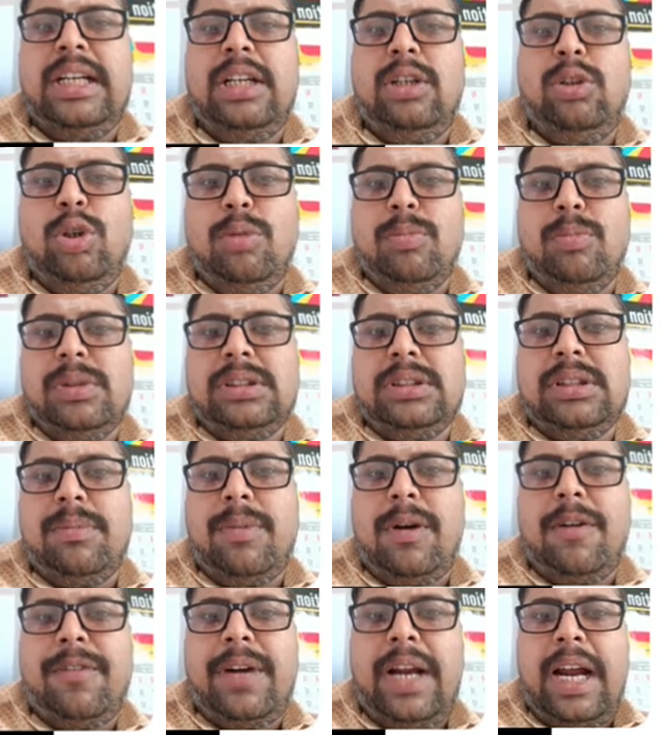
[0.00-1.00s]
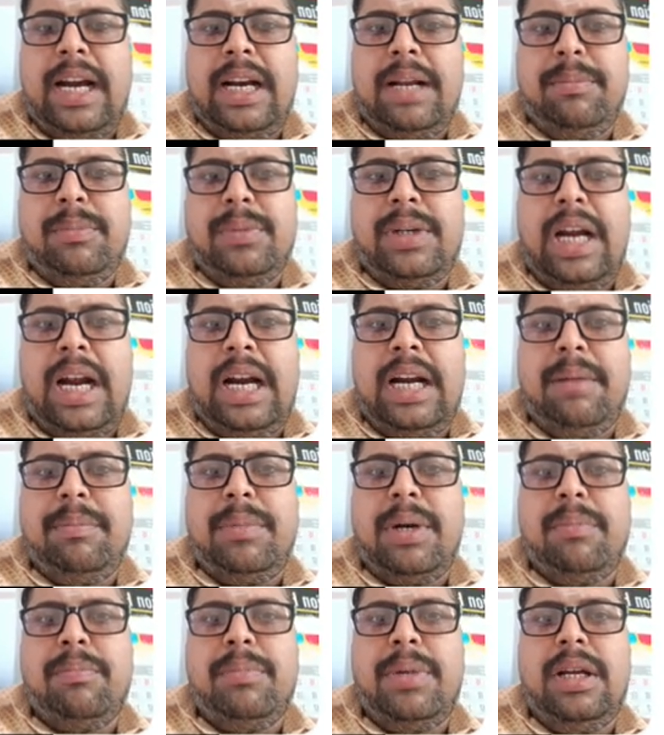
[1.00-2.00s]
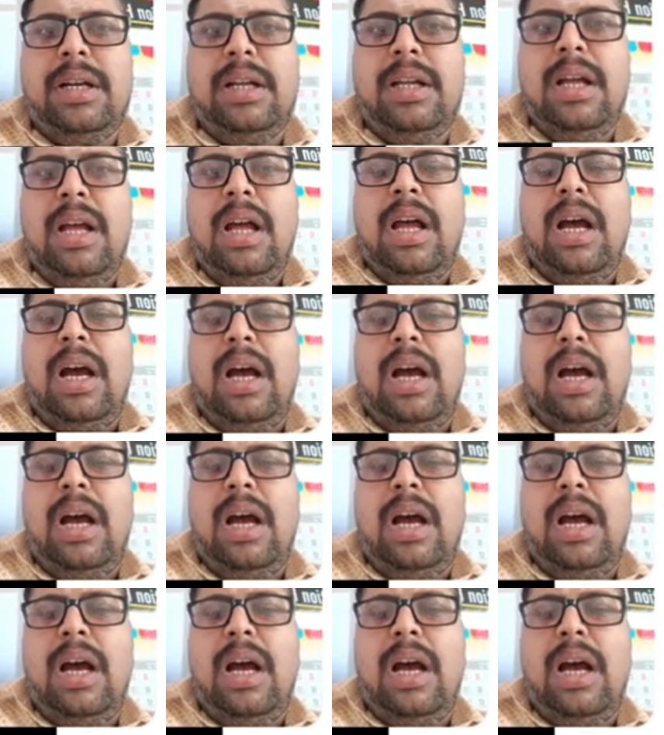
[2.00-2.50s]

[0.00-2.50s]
numerous number of random number,